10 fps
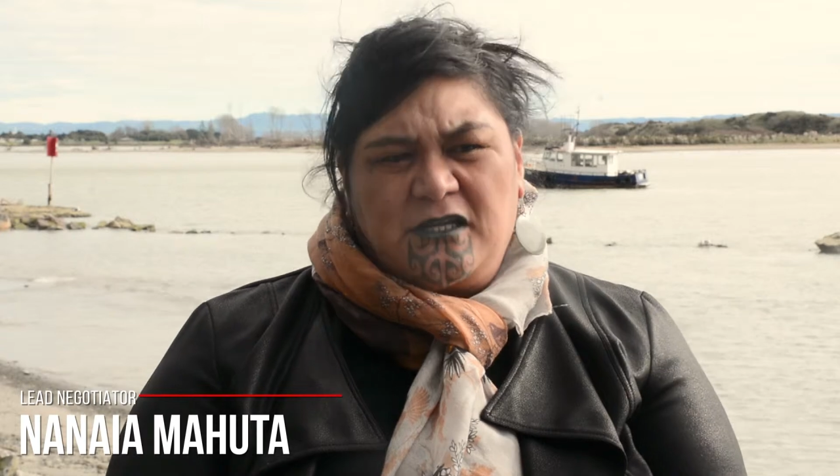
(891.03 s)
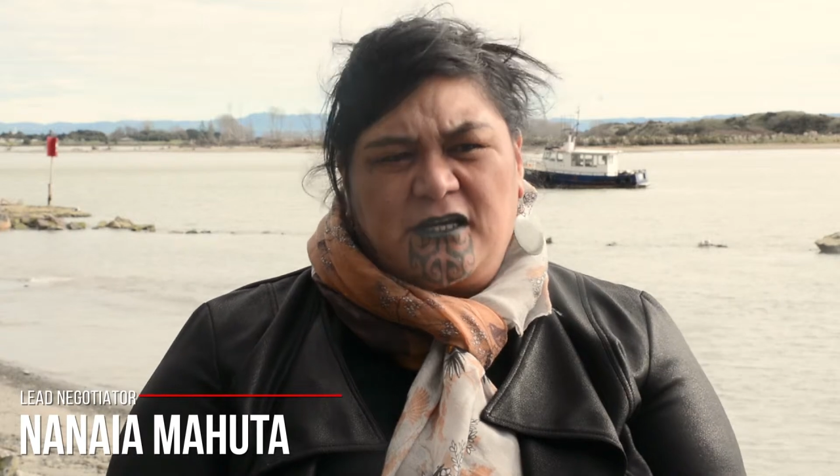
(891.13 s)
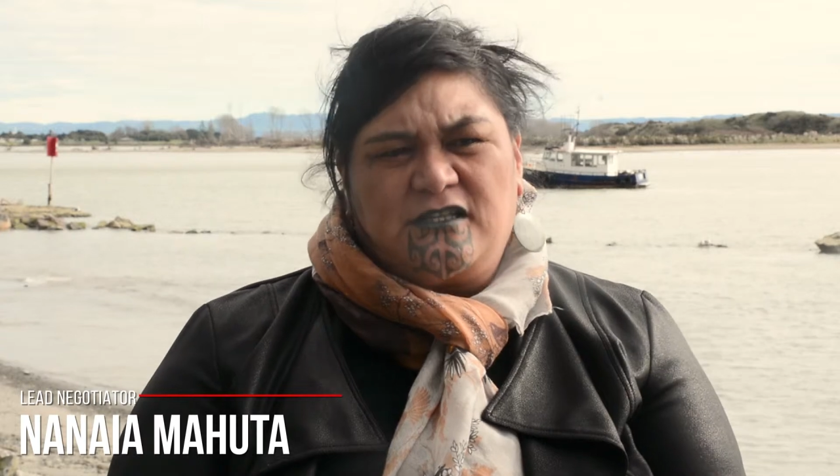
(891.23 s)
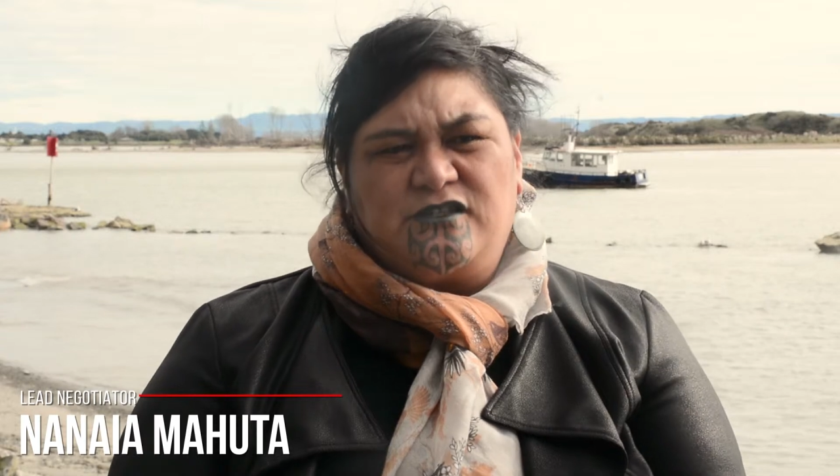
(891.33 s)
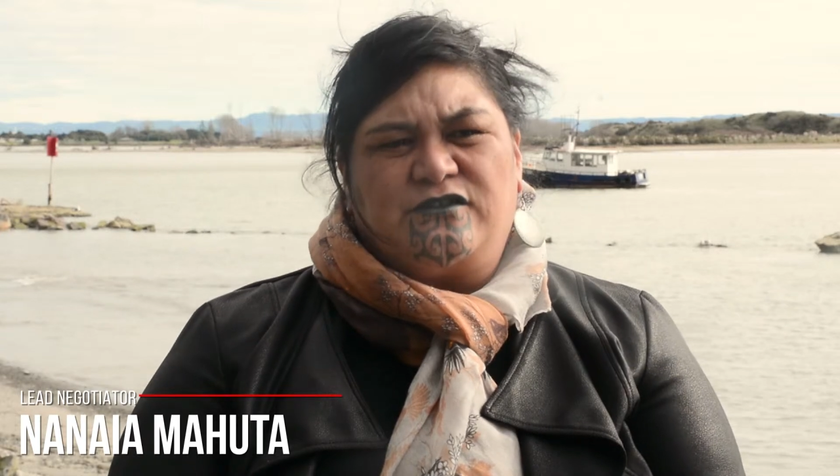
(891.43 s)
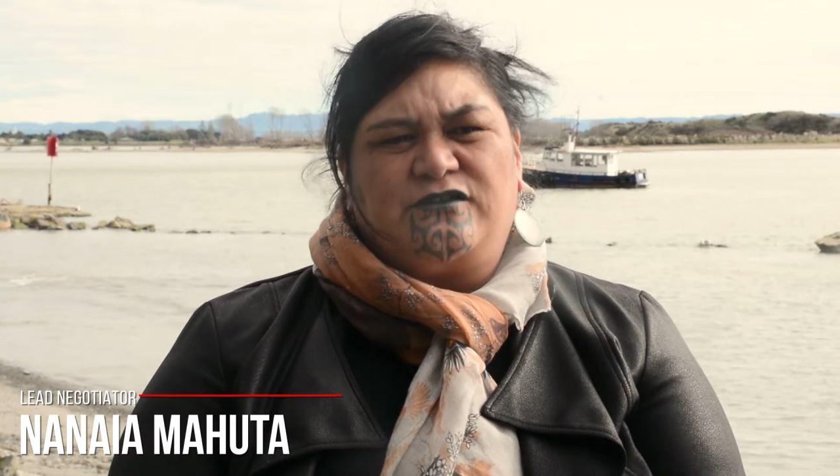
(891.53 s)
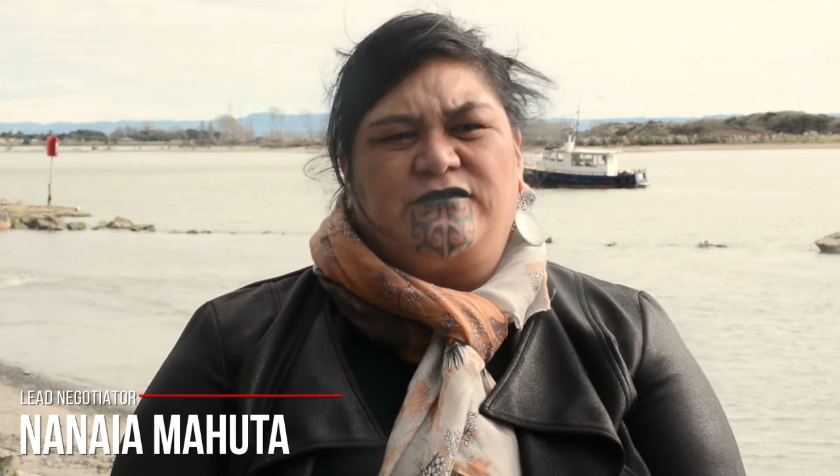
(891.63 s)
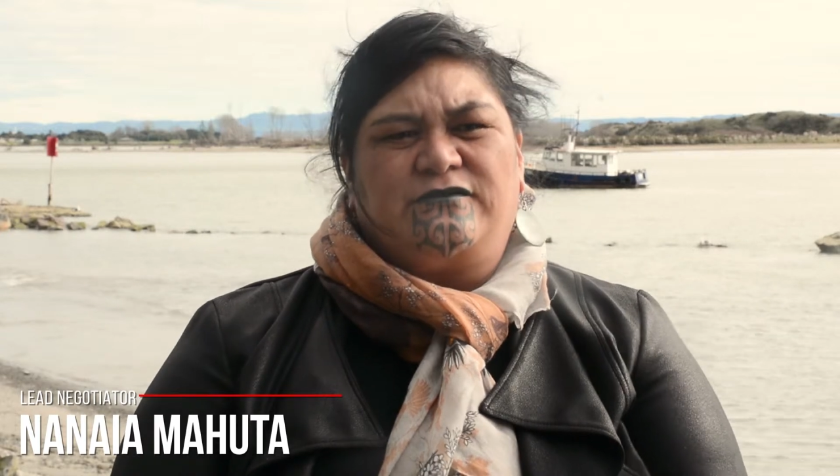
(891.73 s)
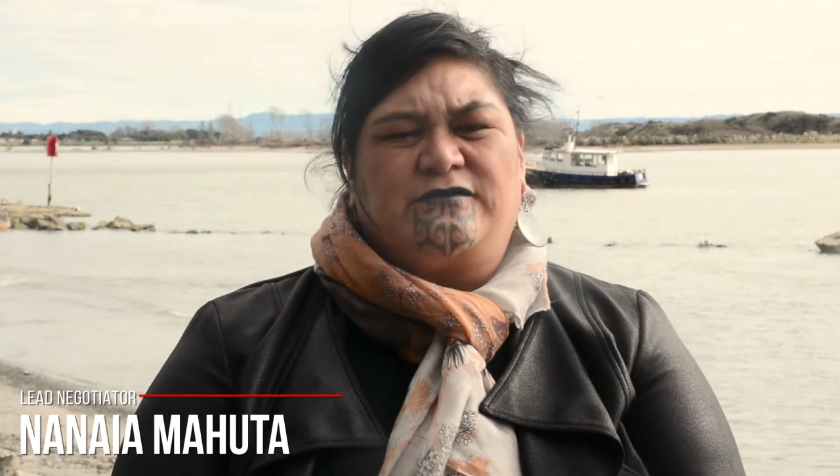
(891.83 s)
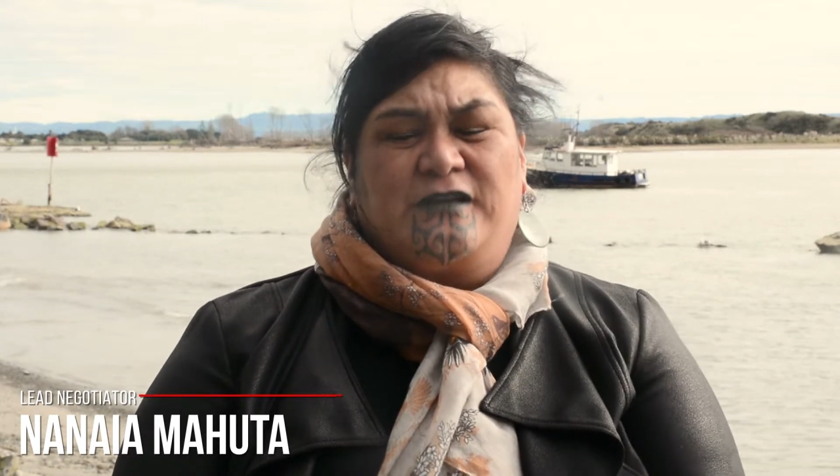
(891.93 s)

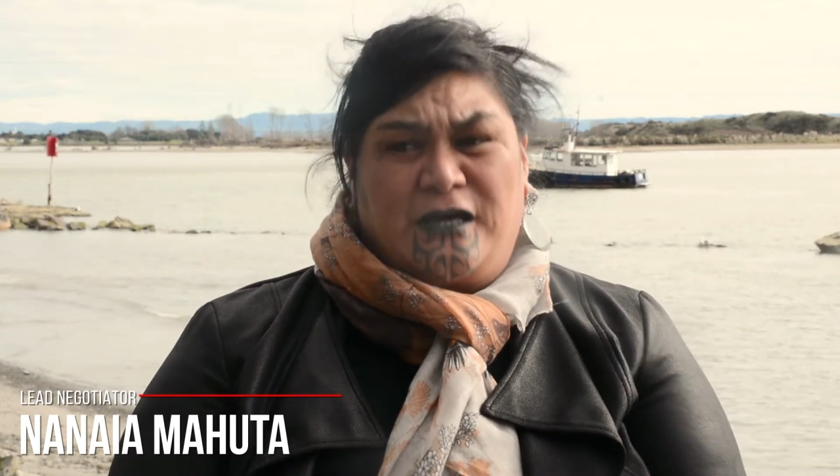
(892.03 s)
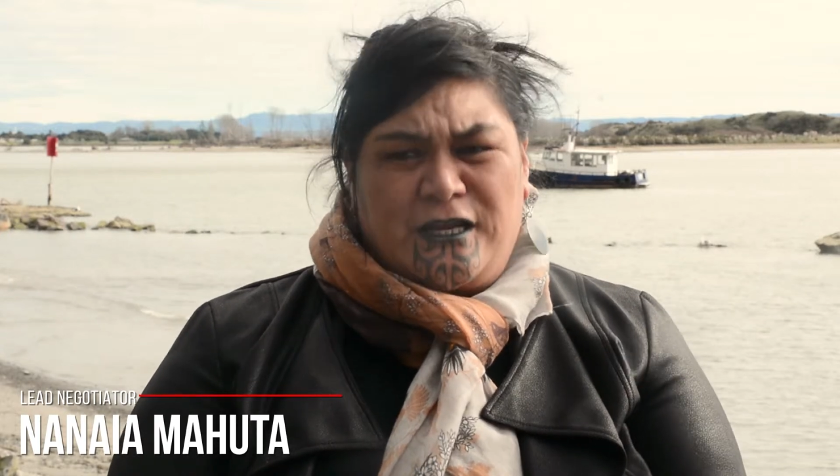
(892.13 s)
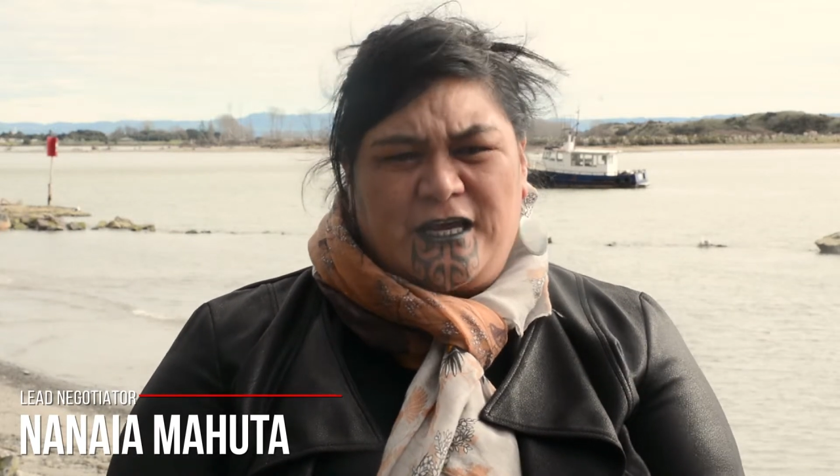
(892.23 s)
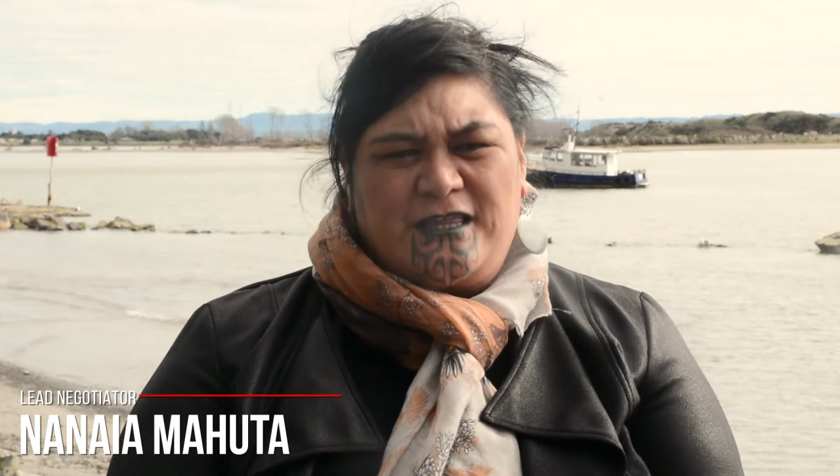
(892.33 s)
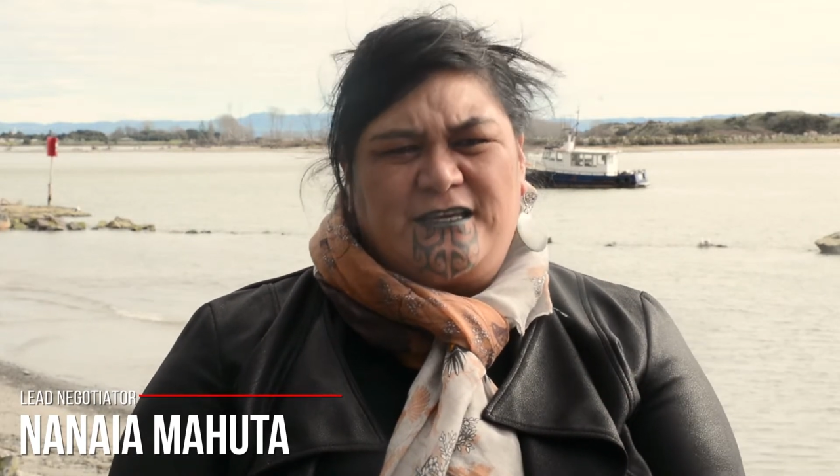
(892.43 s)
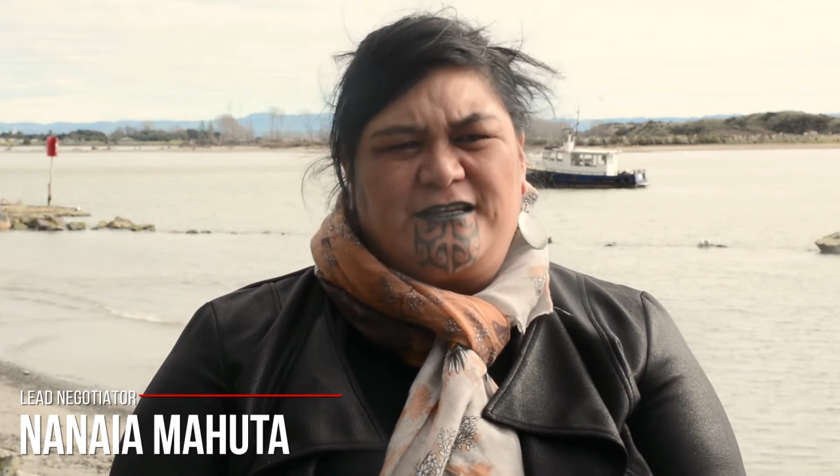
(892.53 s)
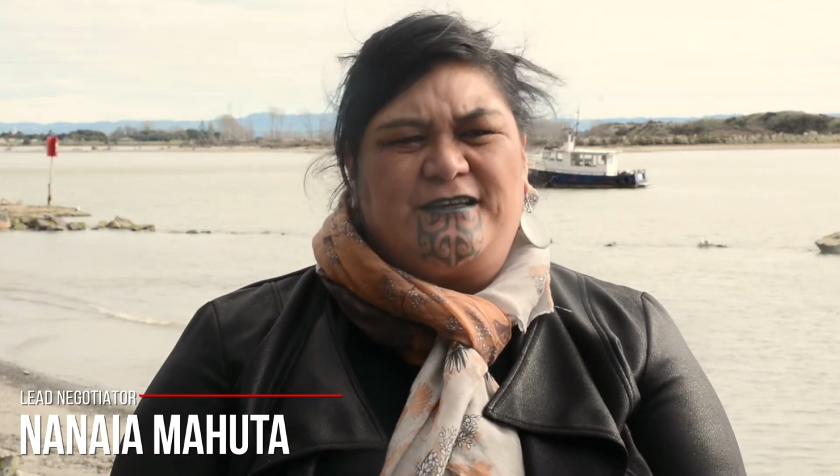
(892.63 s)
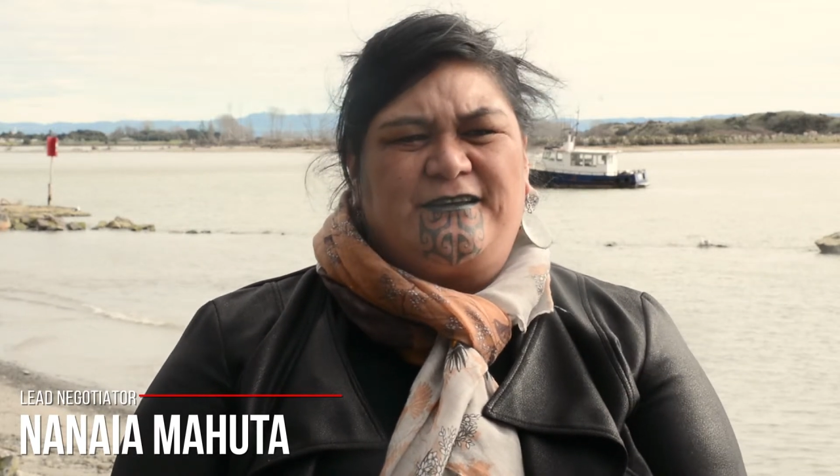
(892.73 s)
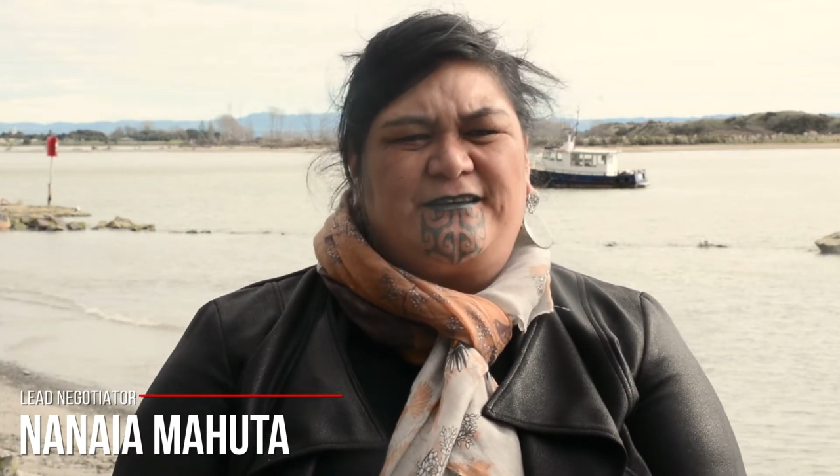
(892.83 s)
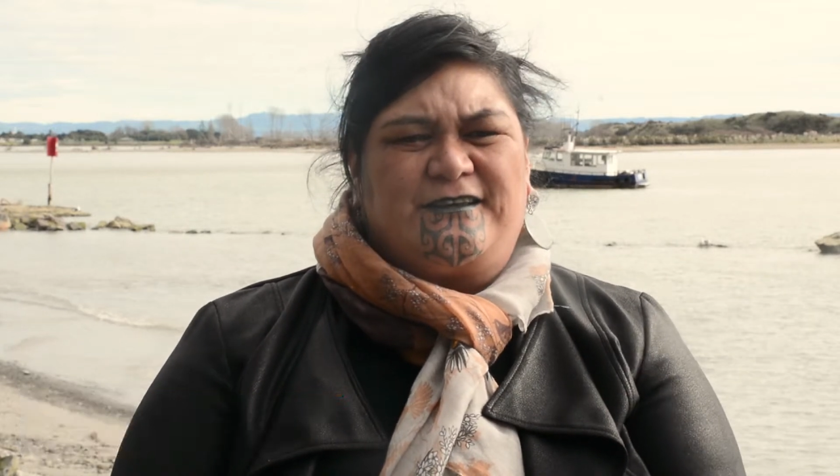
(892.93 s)
Ringatu, Rātana,